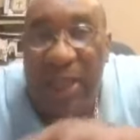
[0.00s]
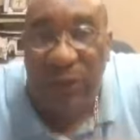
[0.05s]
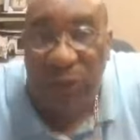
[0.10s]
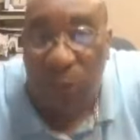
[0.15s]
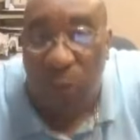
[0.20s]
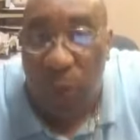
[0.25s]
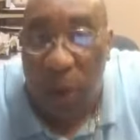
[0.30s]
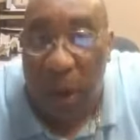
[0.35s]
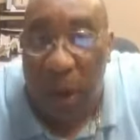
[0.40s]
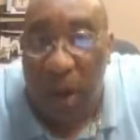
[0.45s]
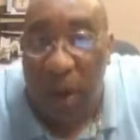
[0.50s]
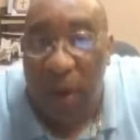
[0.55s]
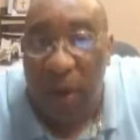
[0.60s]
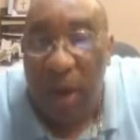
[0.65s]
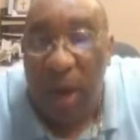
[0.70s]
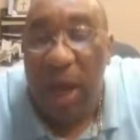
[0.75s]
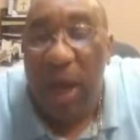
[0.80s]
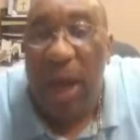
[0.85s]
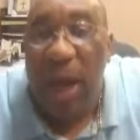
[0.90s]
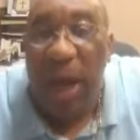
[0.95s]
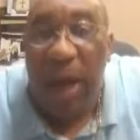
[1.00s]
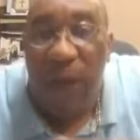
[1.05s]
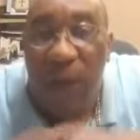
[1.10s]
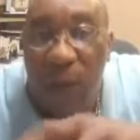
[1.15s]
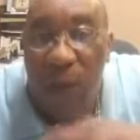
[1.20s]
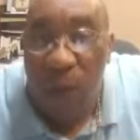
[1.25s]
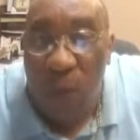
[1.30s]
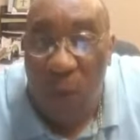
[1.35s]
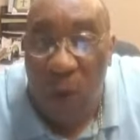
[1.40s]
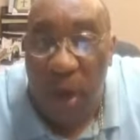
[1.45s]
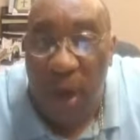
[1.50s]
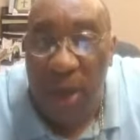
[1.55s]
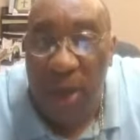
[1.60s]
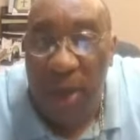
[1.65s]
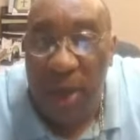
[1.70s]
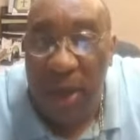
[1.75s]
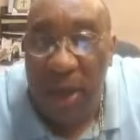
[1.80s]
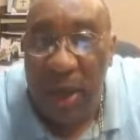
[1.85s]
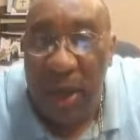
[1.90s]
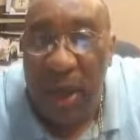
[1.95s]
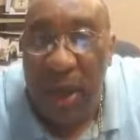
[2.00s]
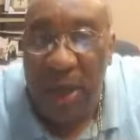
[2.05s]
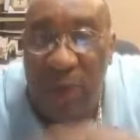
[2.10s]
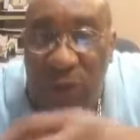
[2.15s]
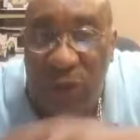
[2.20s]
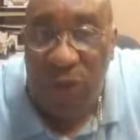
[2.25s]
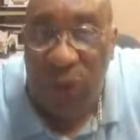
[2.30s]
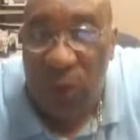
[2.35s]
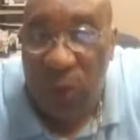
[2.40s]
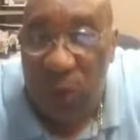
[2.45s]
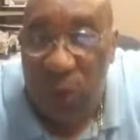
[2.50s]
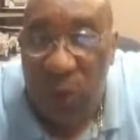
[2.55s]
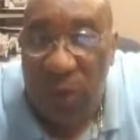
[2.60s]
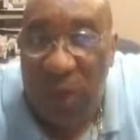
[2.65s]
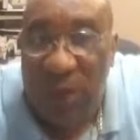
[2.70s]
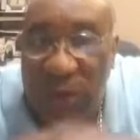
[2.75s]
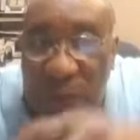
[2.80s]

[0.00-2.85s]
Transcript: square and one and two is